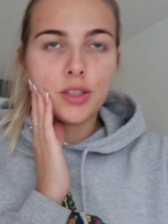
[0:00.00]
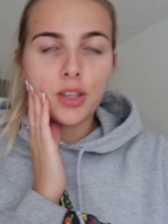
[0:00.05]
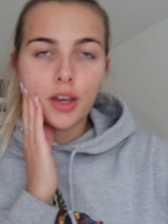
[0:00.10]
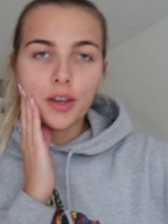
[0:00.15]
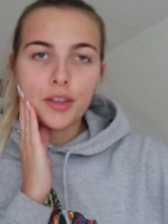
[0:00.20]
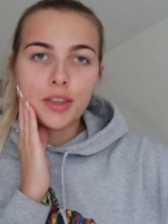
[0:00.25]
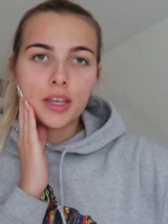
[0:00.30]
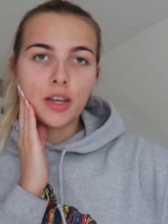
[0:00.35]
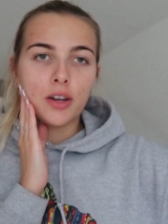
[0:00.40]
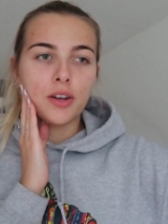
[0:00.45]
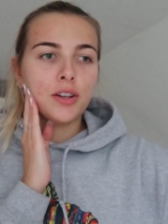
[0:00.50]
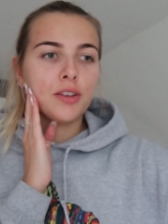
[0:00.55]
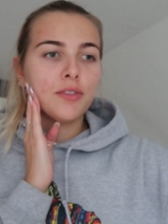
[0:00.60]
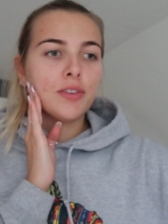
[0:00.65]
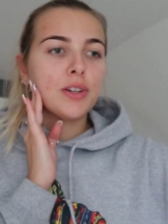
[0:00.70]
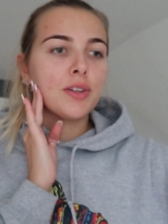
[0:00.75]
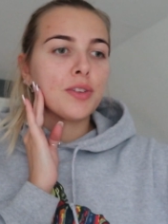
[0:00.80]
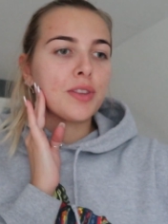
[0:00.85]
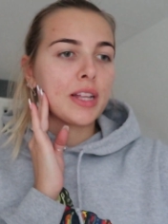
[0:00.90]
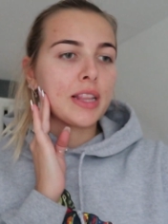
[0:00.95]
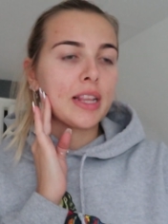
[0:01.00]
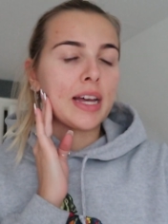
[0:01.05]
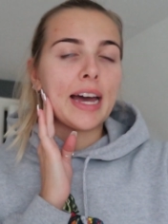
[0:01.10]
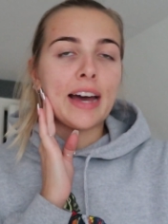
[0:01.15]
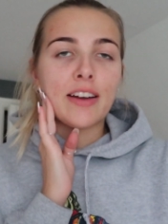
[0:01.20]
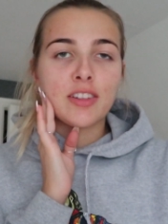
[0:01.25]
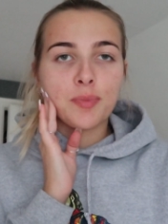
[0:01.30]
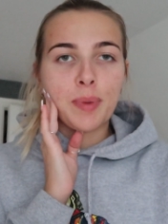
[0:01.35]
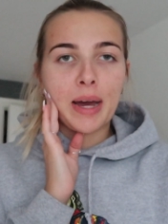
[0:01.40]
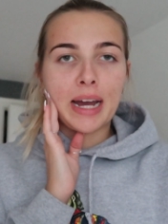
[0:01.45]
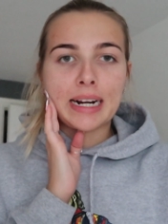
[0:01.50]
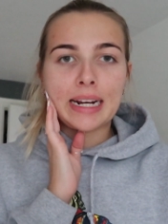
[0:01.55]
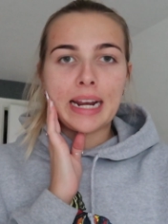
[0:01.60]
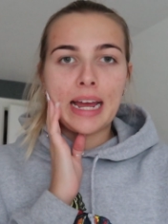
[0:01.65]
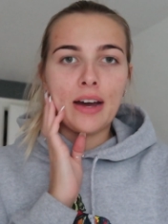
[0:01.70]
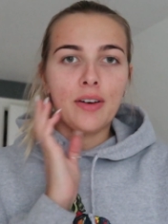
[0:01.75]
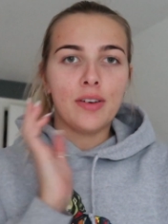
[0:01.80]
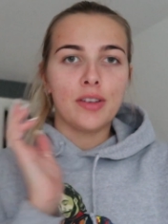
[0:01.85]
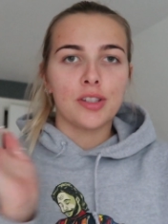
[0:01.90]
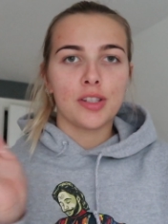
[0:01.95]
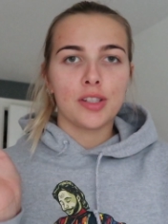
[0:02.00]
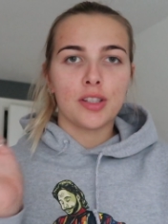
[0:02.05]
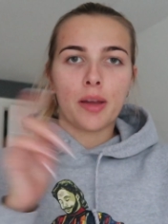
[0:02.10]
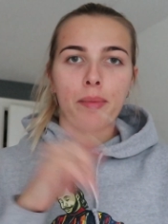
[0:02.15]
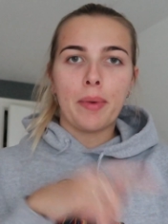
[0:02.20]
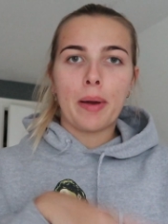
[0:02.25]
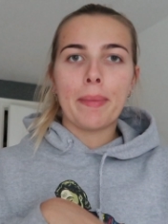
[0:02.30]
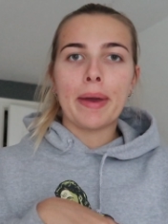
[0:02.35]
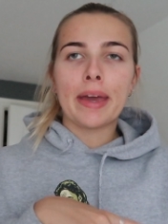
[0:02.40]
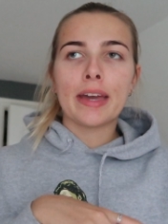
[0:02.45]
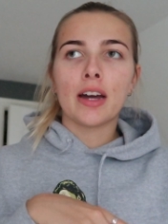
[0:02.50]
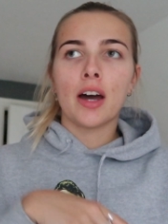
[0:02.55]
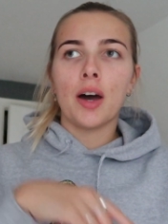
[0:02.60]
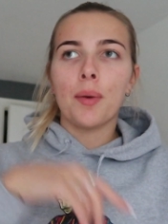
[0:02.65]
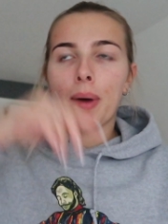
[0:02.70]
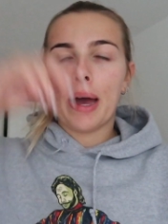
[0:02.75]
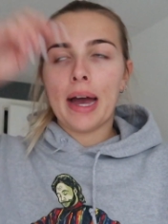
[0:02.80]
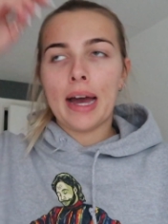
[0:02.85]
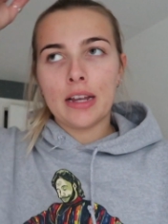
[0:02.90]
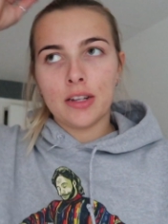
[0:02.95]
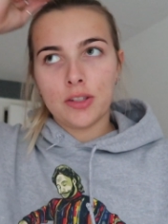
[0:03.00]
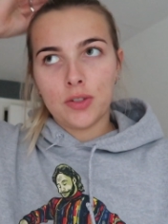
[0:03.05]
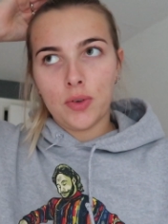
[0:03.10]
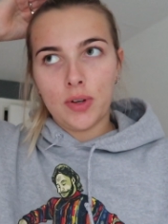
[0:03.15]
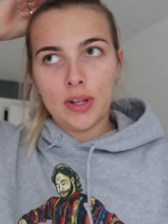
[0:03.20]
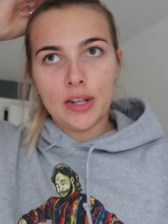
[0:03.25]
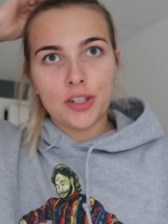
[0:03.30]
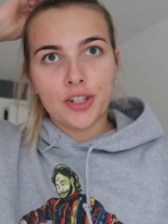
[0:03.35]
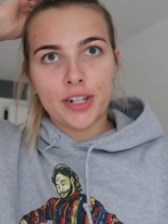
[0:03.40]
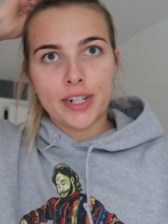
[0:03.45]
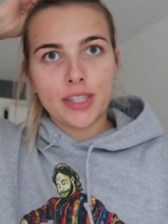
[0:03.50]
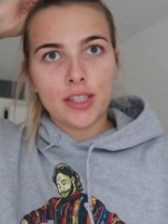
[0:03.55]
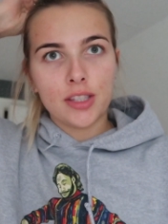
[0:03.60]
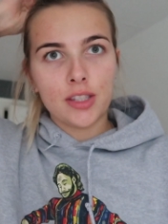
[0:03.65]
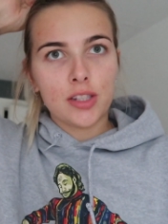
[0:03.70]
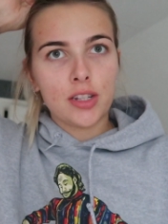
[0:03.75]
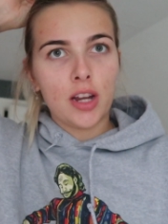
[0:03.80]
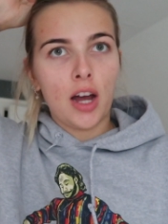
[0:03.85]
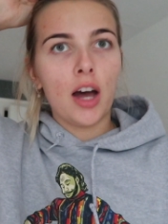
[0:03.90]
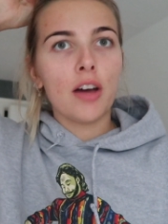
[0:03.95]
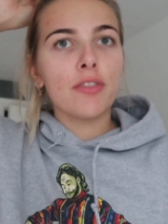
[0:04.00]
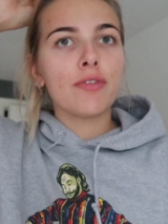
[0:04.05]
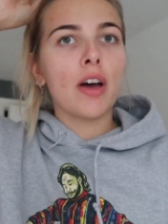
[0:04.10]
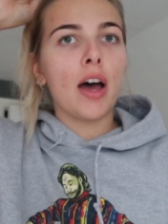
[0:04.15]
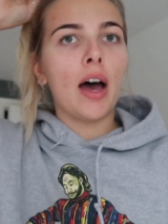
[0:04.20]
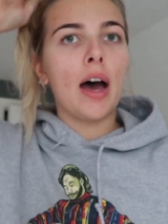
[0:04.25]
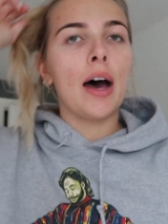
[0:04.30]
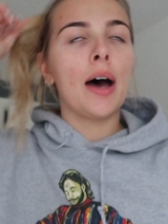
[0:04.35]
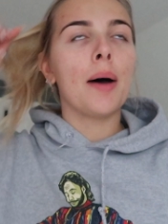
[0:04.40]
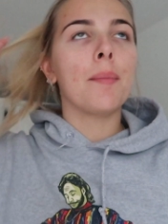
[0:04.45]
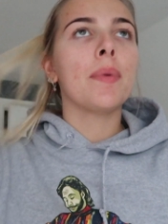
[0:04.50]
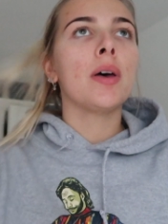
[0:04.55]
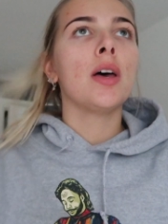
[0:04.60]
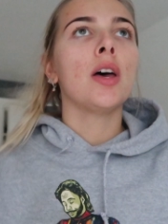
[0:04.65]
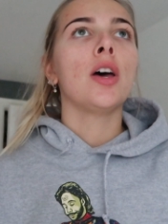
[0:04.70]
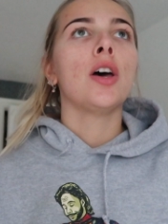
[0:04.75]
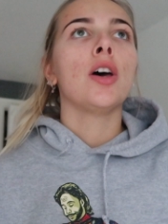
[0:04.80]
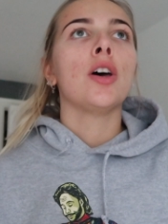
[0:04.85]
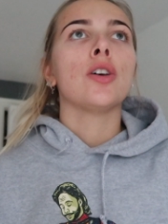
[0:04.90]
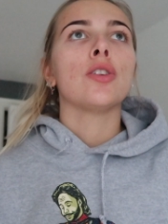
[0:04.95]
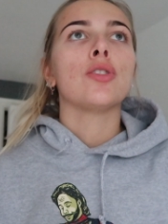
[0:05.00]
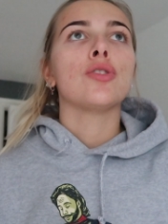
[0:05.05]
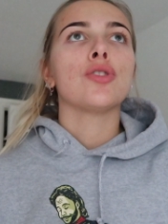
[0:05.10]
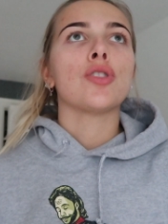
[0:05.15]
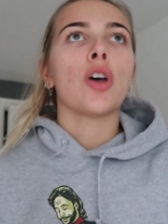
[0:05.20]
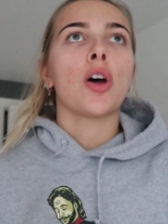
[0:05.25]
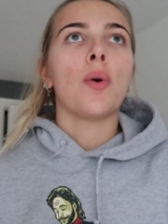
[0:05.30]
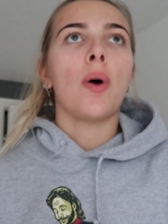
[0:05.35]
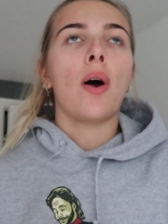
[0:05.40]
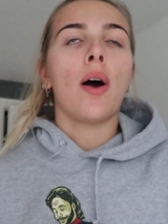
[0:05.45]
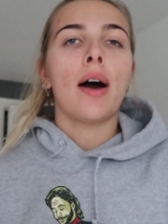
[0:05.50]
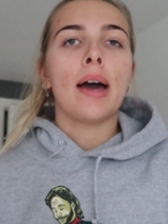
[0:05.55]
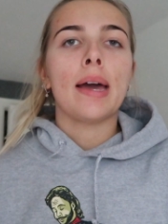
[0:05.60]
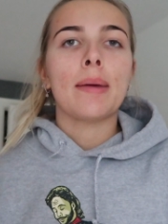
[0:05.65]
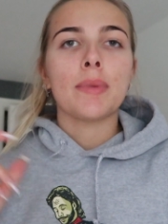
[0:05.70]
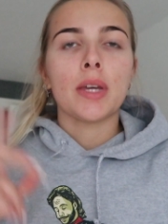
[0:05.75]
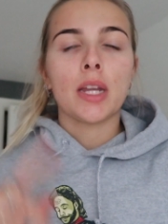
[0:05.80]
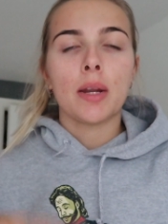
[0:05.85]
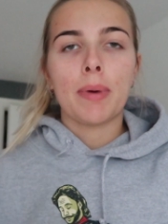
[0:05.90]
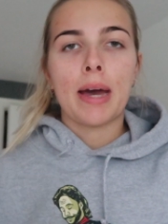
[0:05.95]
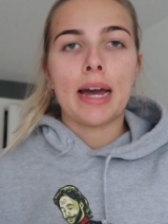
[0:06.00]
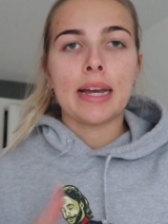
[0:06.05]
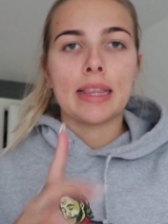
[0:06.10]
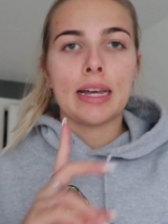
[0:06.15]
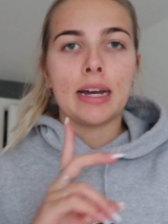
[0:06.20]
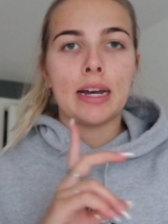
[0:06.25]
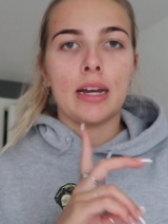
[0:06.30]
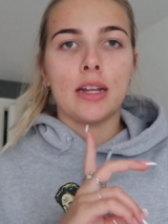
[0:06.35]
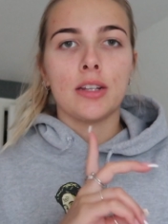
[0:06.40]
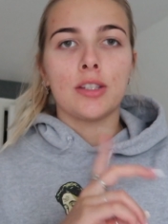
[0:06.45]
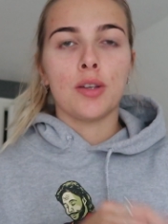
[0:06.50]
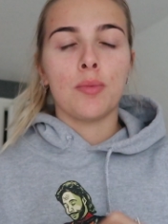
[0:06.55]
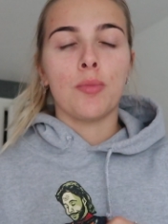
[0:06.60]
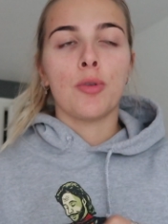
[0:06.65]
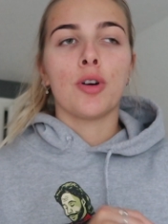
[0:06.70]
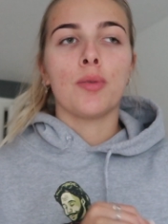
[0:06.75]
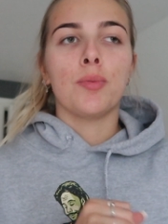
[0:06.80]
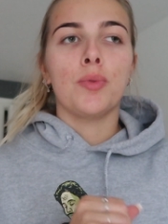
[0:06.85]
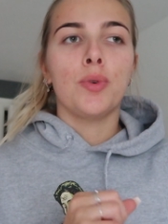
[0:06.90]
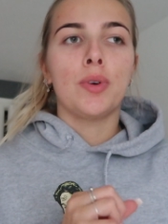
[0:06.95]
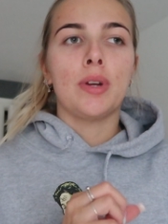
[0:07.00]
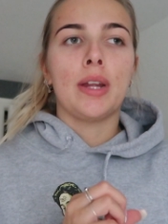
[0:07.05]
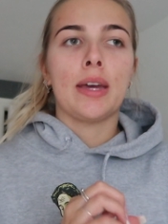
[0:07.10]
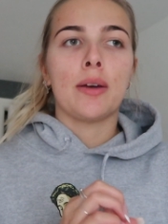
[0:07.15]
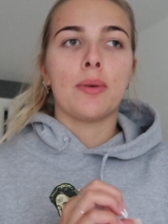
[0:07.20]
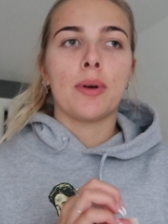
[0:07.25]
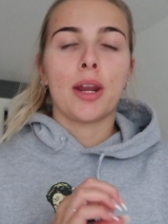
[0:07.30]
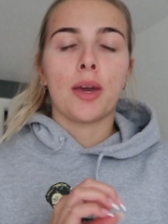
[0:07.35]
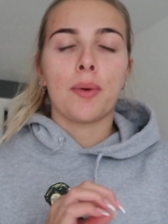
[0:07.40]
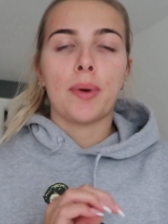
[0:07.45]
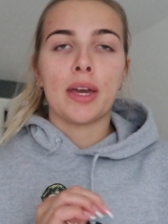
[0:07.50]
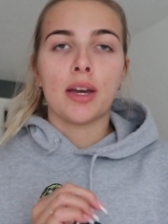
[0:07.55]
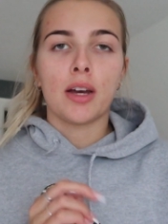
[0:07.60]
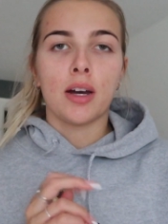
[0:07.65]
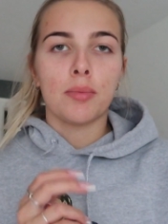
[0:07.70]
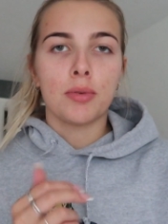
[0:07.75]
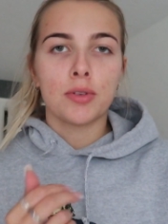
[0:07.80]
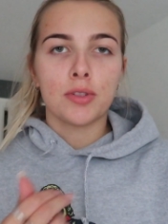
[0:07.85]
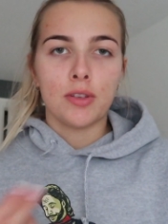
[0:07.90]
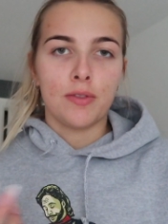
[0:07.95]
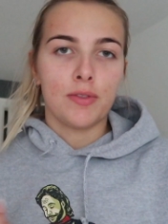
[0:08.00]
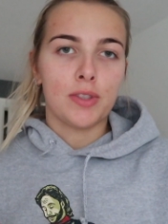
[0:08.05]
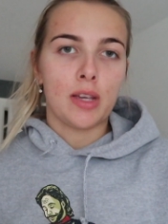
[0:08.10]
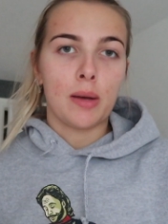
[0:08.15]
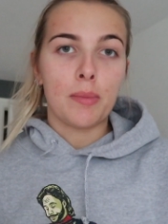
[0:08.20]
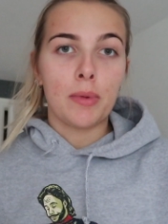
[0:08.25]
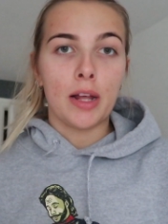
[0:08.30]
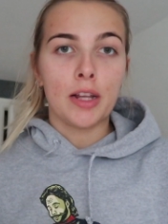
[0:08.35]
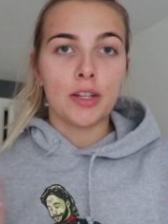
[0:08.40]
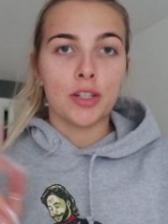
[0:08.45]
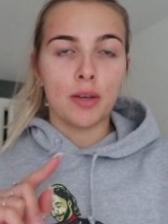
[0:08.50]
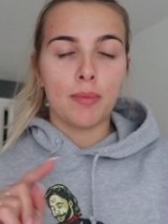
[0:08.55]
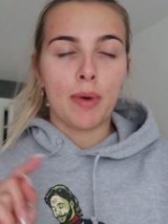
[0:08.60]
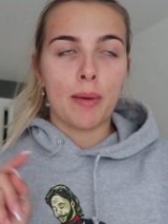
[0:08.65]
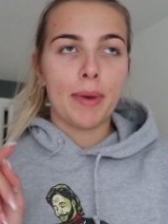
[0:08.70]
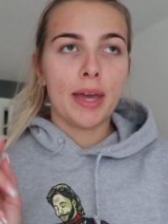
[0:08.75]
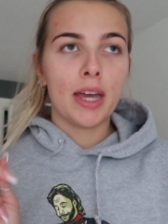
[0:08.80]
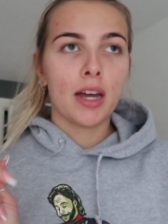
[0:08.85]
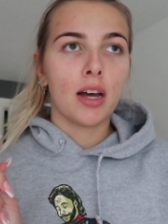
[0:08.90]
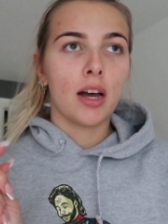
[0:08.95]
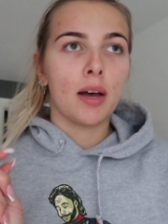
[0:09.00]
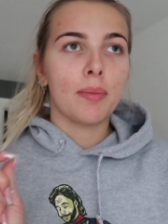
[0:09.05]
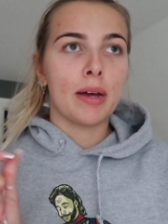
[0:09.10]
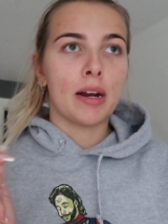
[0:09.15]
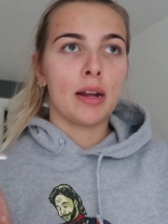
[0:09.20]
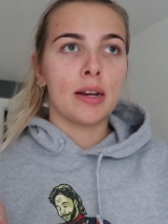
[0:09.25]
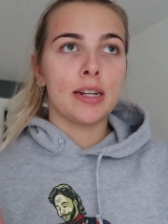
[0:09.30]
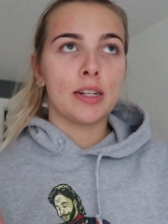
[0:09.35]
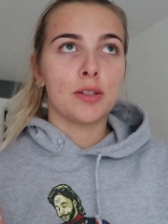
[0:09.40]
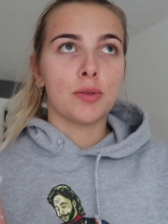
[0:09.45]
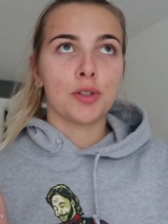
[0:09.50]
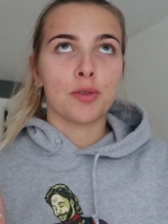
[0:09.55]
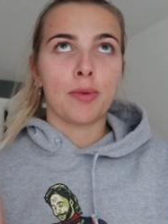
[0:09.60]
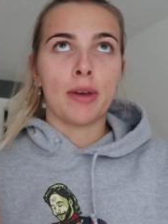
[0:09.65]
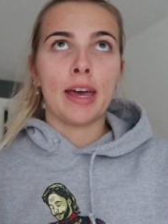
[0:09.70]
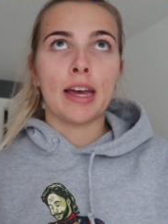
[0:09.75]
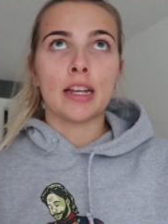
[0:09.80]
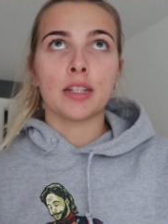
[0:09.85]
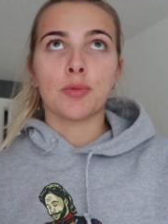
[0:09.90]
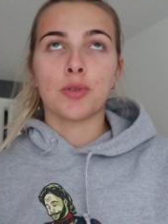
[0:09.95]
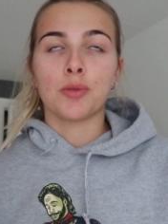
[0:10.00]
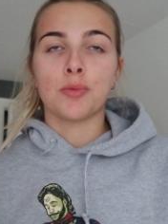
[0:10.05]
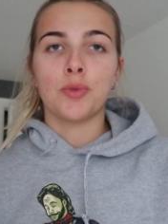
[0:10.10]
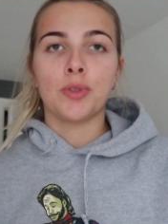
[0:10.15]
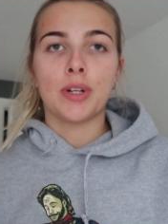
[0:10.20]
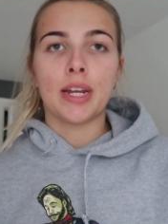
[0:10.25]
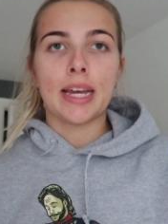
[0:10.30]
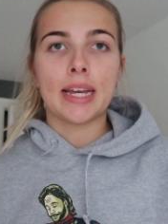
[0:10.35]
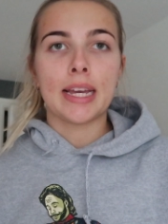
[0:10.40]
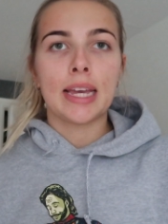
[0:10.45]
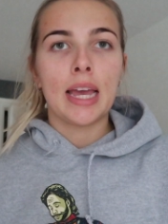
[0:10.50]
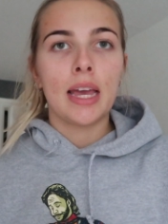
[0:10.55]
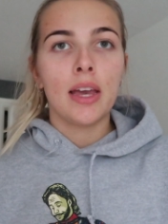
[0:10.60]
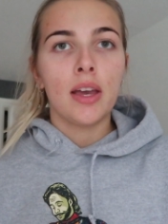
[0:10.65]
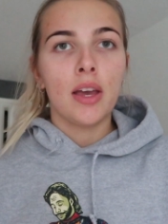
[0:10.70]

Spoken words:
So the only real thing that I have to pack now is just like my makeup and toiletries and stuff. So I'm gonna pack that tomorrow morning when I wake up, because obviously I'm gonna do my makeup and I need to wash my hair tomorrow morning